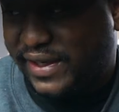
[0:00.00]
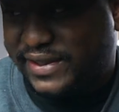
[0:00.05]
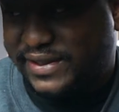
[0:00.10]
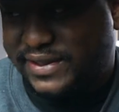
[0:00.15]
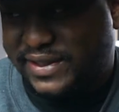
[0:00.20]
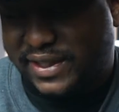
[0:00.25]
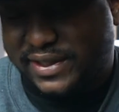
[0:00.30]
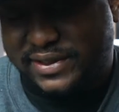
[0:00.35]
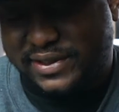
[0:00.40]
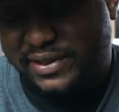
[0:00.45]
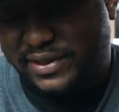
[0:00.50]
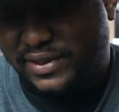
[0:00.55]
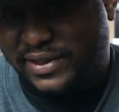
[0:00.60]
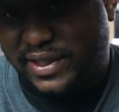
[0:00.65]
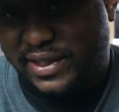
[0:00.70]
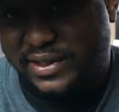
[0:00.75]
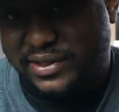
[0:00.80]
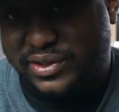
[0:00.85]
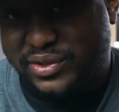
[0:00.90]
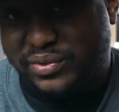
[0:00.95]
any justice
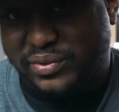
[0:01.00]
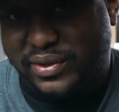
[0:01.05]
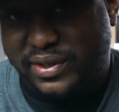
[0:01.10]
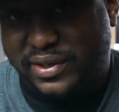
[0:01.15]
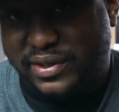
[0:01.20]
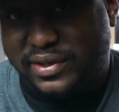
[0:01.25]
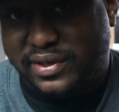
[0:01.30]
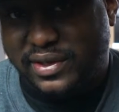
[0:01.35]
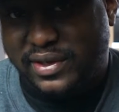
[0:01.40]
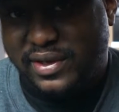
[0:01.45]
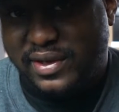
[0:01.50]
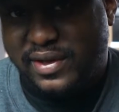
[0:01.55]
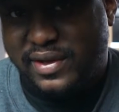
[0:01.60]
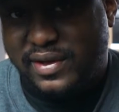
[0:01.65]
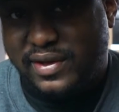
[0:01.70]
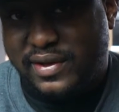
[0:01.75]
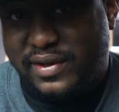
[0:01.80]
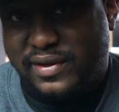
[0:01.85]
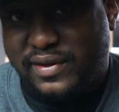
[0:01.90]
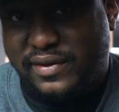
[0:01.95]
done to it
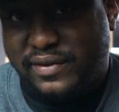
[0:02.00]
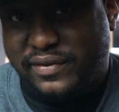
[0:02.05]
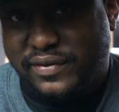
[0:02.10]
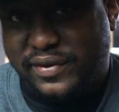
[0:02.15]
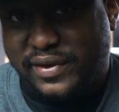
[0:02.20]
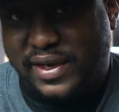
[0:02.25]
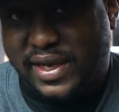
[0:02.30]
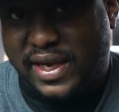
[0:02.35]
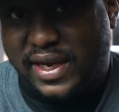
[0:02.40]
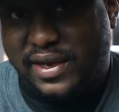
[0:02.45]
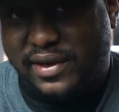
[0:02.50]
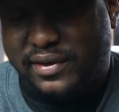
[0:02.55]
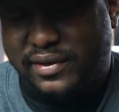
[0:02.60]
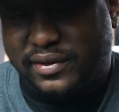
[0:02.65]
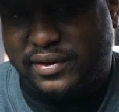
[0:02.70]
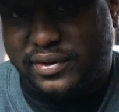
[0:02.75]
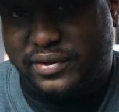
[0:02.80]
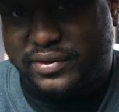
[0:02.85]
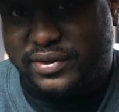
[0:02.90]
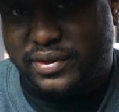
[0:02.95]
if you're not
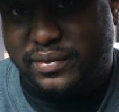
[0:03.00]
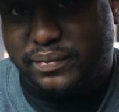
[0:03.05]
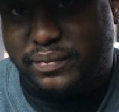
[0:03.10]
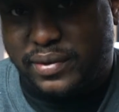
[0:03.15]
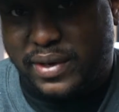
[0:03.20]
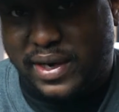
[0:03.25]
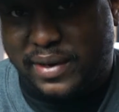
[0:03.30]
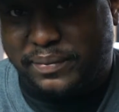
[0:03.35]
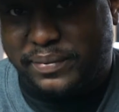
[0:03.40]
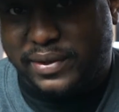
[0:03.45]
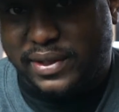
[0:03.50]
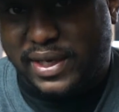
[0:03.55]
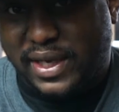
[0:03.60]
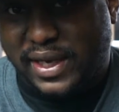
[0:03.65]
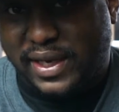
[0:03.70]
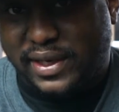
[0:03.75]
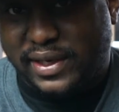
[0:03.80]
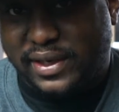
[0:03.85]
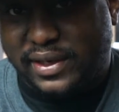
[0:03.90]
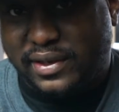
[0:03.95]
using proper
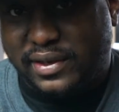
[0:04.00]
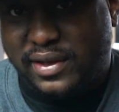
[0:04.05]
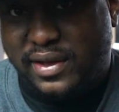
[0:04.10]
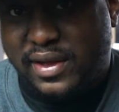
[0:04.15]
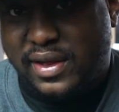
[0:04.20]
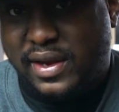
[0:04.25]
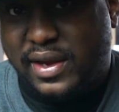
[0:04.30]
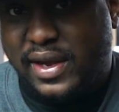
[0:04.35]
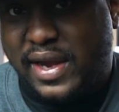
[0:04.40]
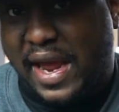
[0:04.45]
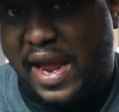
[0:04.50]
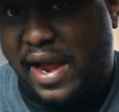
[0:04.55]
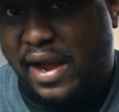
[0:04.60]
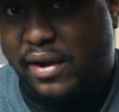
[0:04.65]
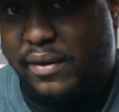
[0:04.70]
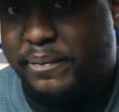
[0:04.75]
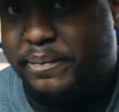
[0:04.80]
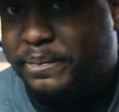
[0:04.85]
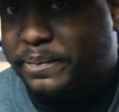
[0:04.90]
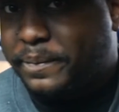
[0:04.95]
lighting.
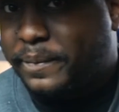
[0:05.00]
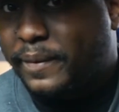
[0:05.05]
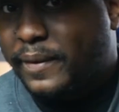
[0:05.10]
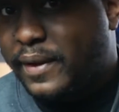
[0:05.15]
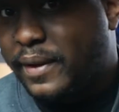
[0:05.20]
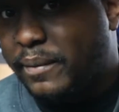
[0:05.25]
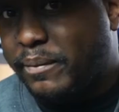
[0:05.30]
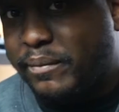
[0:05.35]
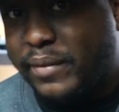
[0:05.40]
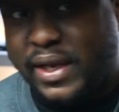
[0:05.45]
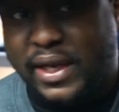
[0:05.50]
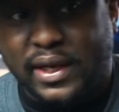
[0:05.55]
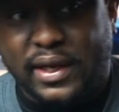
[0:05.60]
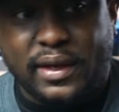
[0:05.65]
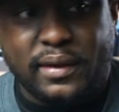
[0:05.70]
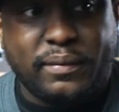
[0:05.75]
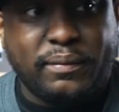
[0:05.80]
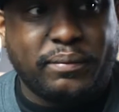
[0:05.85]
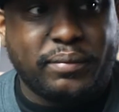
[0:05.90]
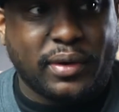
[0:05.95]
Now,
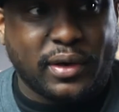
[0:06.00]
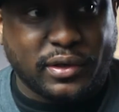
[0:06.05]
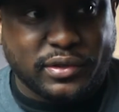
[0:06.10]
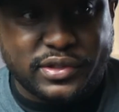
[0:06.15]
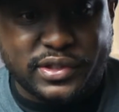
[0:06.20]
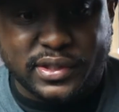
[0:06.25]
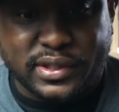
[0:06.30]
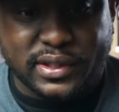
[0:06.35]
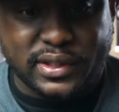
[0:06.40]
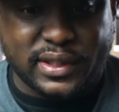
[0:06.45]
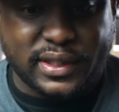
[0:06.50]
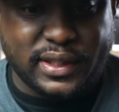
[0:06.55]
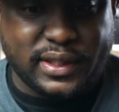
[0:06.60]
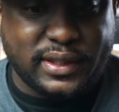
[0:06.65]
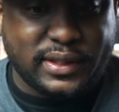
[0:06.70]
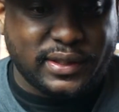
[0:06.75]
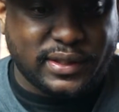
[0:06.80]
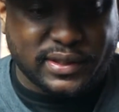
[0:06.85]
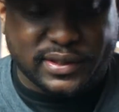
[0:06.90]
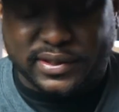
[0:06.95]
me
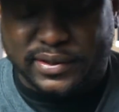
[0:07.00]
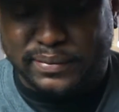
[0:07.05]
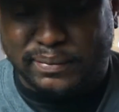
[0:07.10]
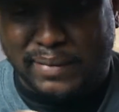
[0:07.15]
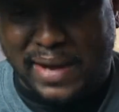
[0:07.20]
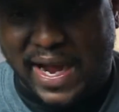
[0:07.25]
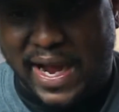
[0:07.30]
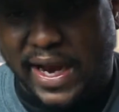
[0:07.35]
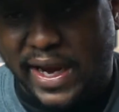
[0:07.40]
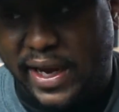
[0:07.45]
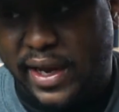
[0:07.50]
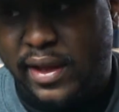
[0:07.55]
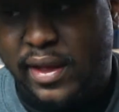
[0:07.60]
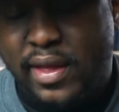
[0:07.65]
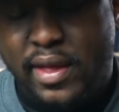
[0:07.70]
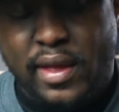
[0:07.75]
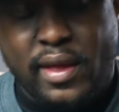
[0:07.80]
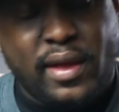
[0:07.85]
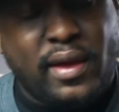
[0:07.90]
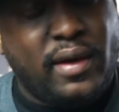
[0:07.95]
personally, this is my
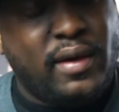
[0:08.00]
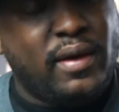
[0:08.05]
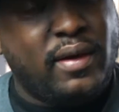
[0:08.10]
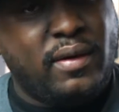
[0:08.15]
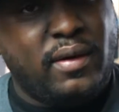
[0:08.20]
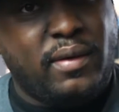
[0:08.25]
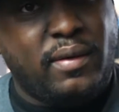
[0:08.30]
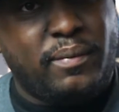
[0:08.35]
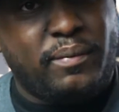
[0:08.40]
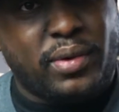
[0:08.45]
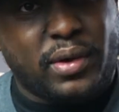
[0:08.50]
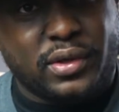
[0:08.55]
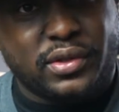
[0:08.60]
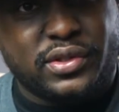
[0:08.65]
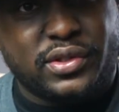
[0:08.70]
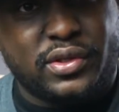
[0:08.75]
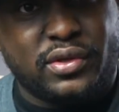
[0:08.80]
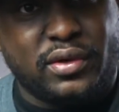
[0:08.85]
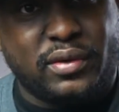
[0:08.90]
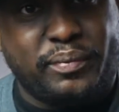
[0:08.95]

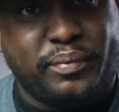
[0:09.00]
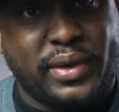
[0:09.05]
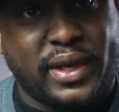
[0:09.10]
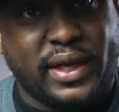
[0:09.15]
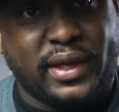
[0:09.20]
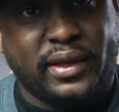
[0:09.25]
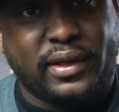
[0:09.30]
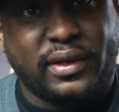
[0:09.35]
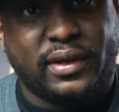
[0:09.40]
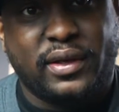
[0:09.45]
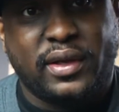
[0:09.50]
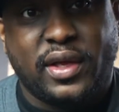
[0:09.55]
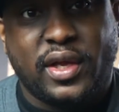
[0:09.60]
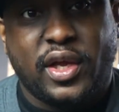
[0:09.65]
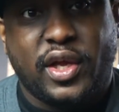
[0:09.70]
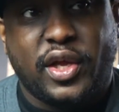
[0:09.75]
personal opinion.